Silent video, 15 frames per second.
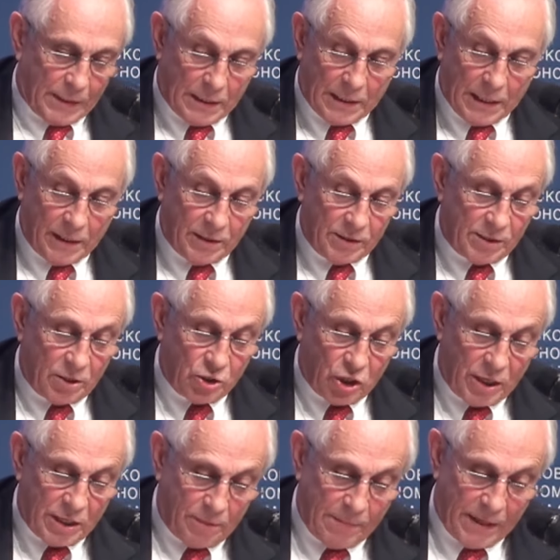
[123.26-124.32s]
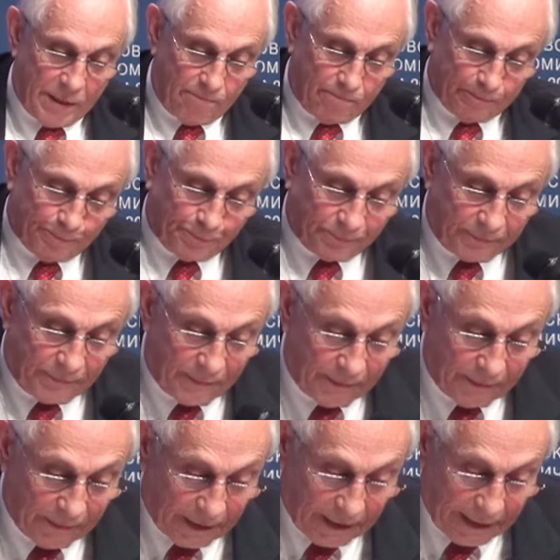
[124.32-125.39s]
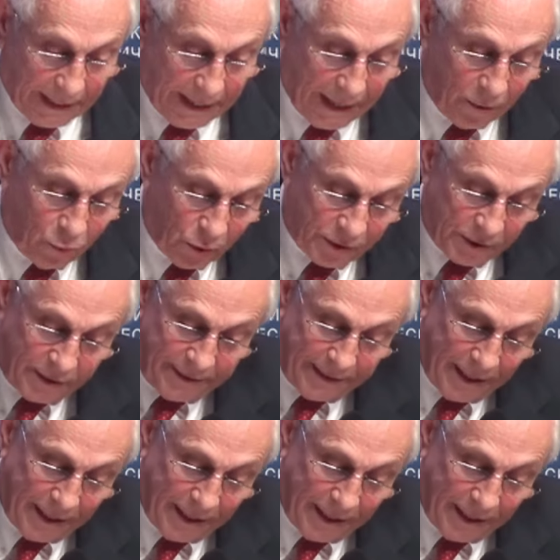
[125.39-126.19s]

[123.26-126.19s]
Ladies and gentlemen, I would